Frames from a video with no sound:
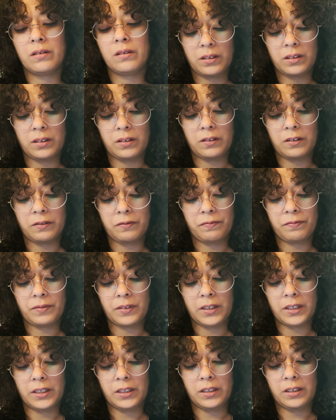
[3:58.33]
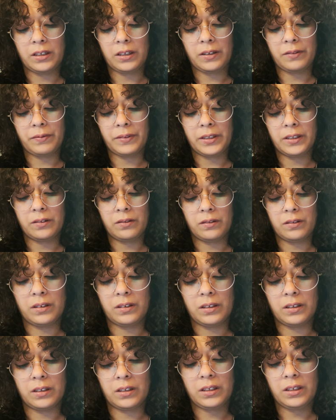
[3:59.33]
If I haven't
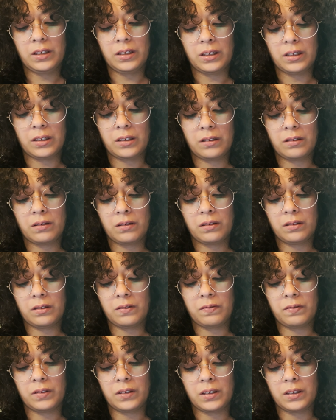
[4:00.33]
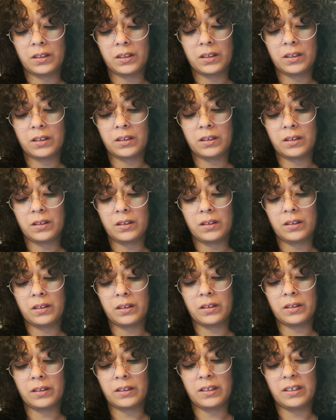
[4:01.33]
done that, I feel like
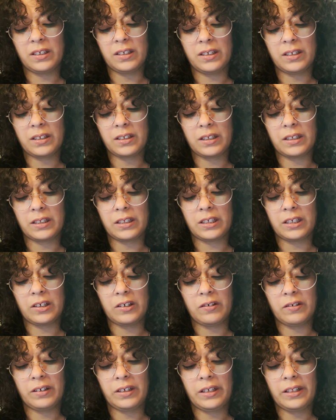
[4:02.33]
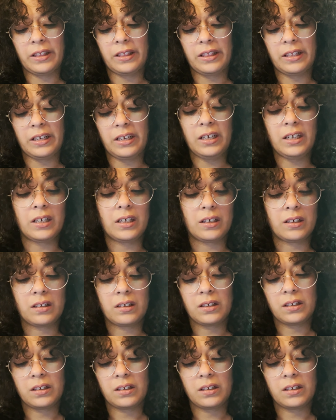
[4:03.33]
that's a necessary thing.